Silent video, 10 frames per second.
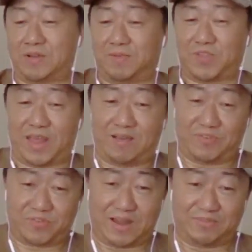welcome to the
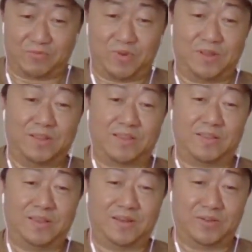
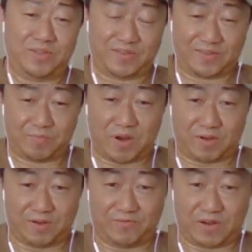AlphaTraveler1. You know, this is
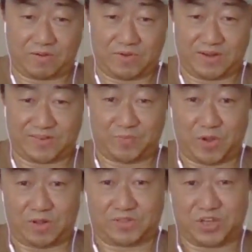part of our
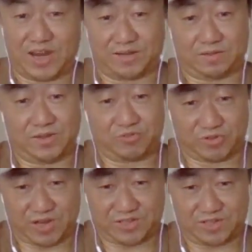small channel
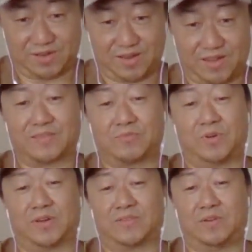introduction, and this
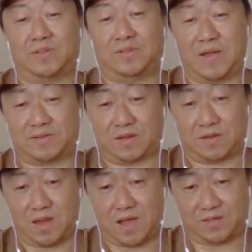one is all about
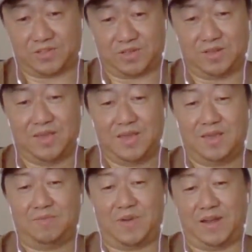technology.
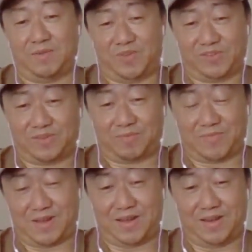My name
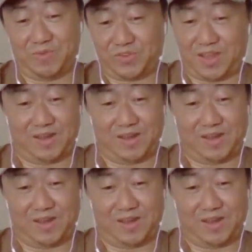is